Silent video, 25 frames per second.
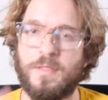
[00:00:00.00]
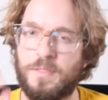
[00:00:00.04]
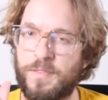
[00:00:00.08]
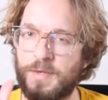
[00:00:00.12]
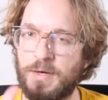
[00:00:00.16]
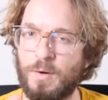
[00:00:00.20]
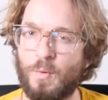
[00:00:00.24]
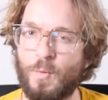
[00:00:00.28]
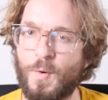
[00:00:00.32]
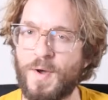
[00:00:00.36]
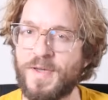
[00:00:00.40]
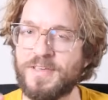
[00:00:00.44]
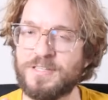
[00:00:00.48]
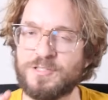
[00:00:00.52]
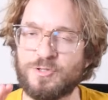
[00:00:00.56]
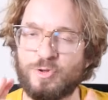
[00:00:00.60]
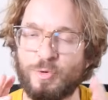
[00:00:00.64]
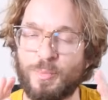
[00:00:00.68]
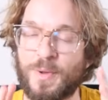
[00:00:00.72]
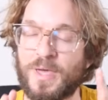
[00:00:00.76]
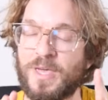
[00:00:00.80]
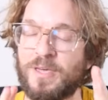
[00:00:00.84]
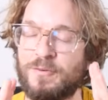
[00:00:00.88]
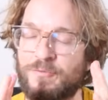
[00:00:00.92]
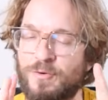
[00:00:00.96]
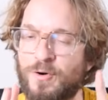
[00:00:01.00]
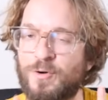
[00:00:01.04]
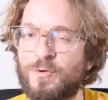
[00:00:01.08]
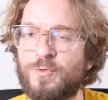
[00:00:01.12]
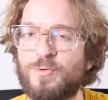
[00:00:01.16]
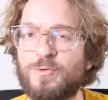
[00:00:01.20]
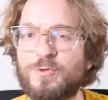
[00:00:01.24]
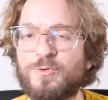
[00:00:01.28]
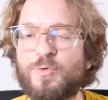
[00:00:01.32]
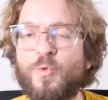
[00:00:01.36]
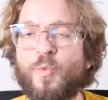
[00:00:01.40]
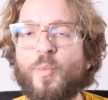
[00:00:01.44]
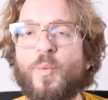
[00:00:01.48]
3 ways to make
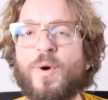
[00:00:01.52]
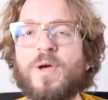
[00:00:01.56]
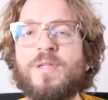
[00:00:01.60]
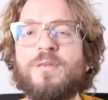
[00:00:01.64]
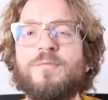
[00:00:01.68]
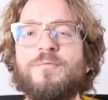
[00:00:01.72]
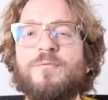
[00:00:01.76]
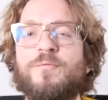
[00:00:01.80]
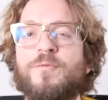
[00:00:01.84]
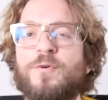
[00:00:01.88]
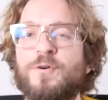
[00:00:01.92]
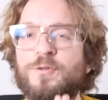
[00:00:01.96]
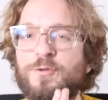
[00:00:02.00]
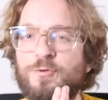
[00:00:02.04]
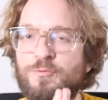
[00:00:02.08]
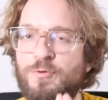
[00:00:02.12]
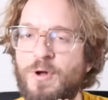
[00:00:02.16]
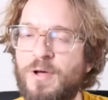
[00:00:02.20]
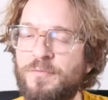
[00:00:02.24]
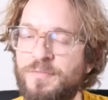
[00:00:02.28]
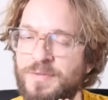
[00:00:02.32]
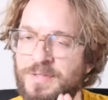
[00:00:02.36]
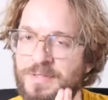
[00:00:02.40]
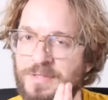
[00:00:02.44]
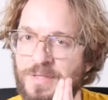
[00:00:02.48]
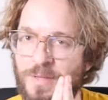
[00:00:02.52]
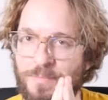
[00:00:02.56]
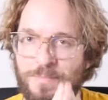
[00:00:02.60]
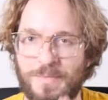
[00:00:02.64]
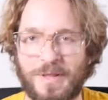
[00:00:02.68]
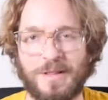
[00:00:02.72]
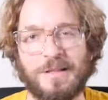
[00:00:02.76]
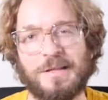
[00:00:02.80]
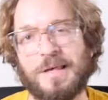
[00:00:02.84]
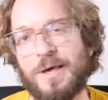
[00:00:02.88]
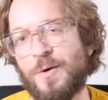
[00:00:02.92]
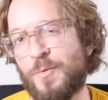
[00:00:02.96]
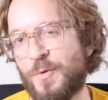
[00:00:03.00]
focus when photographing the Milky